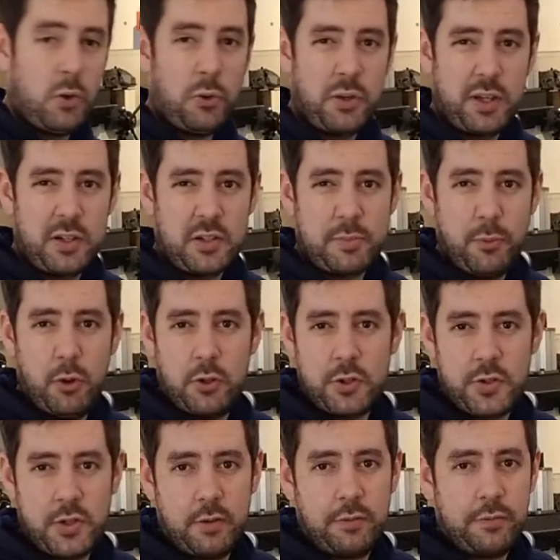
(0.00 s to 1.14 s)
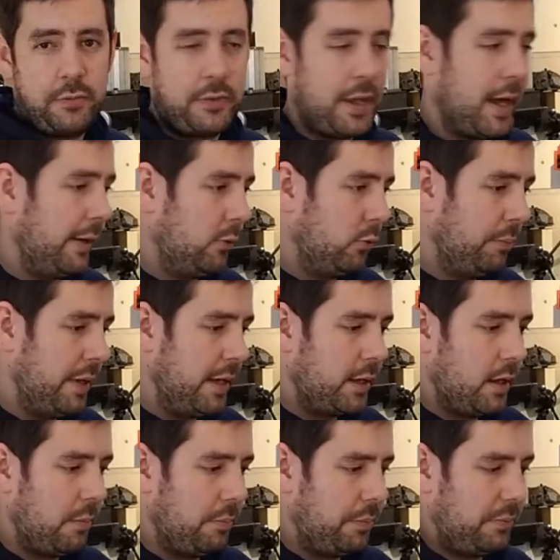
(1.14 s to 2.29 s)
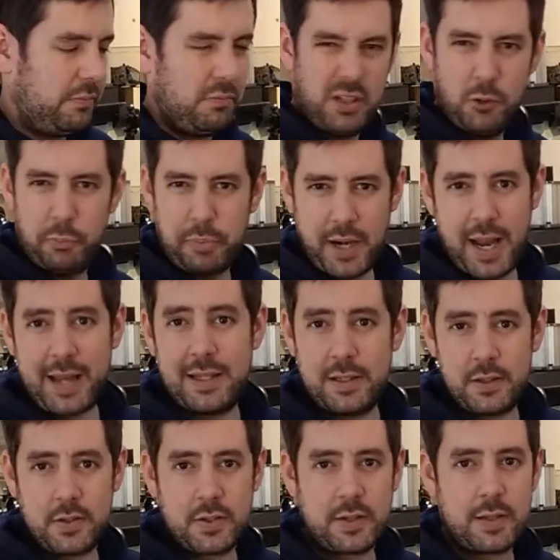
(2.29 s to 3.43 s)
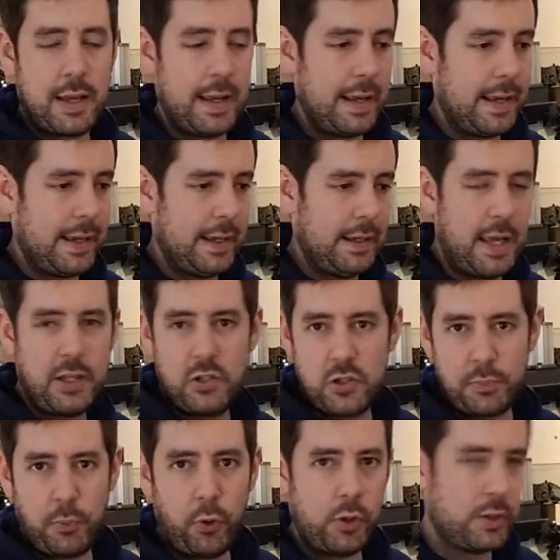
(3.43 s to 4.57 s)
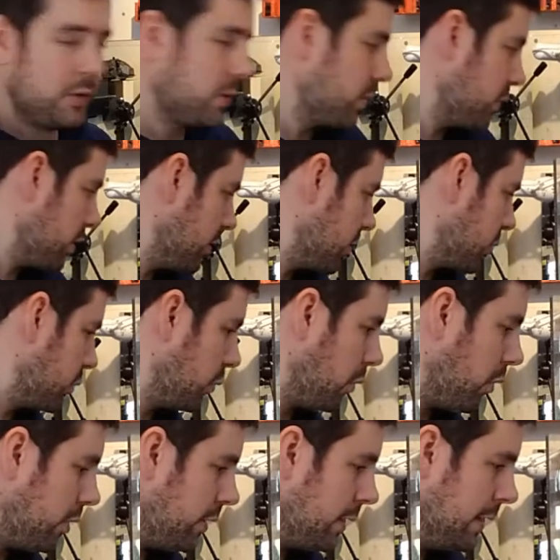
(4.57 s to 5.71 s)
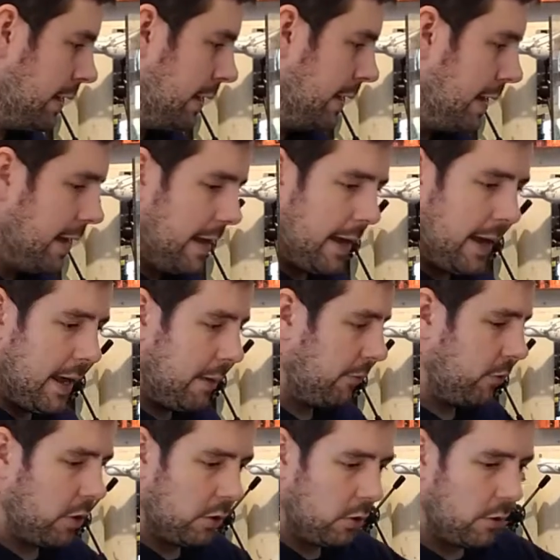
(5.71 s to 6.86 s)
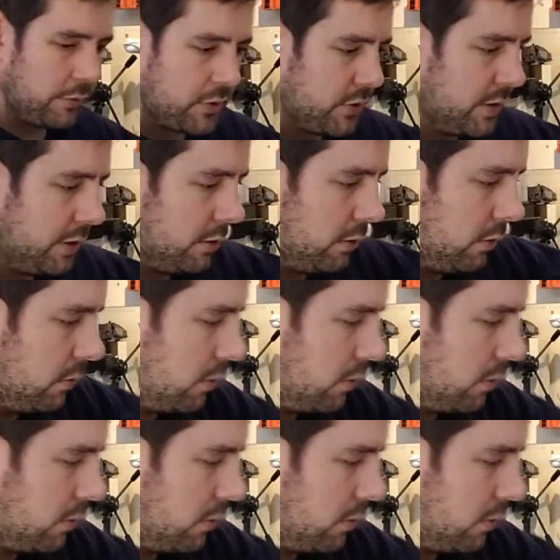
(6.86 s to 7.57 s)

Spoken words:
all the kind of smaller stuff that will make up little brackets, hinge points and so on. I've got a lot of steel